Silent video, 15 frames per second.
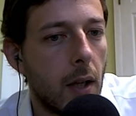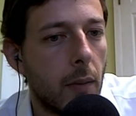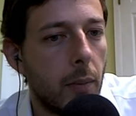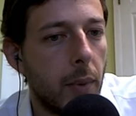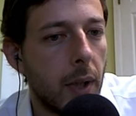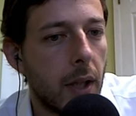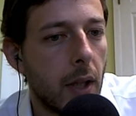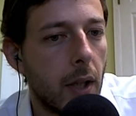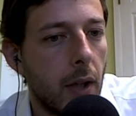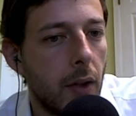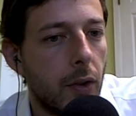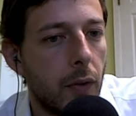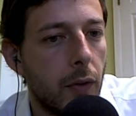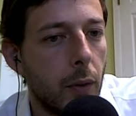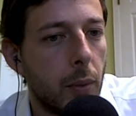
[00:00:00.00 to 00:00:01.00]

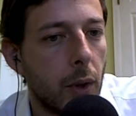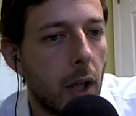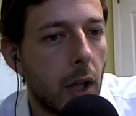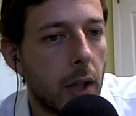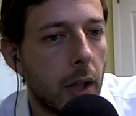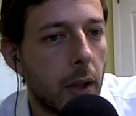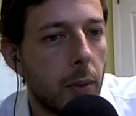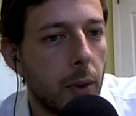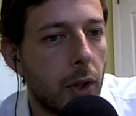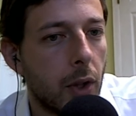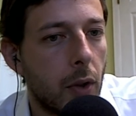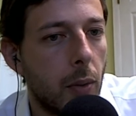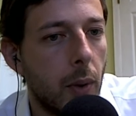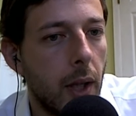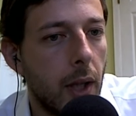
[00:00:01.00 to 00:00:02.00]
Because if you block like with the
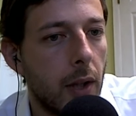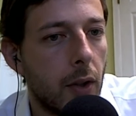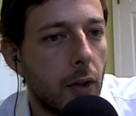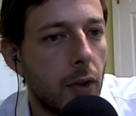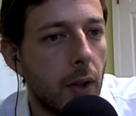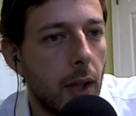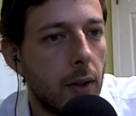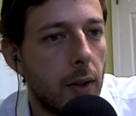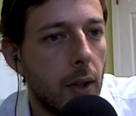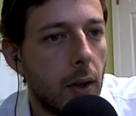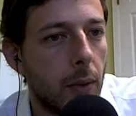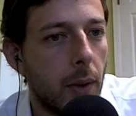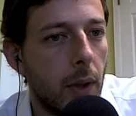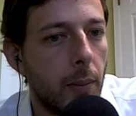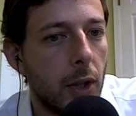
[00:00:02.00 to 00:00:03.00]
queen, there's knight
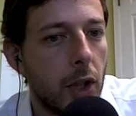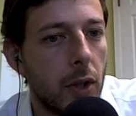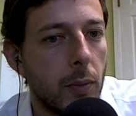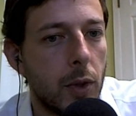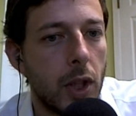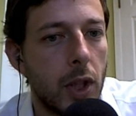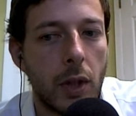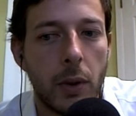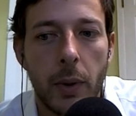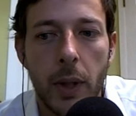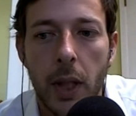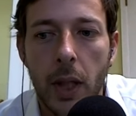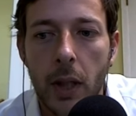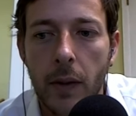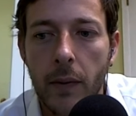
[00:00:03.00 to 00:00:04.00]
d3, bishop g3.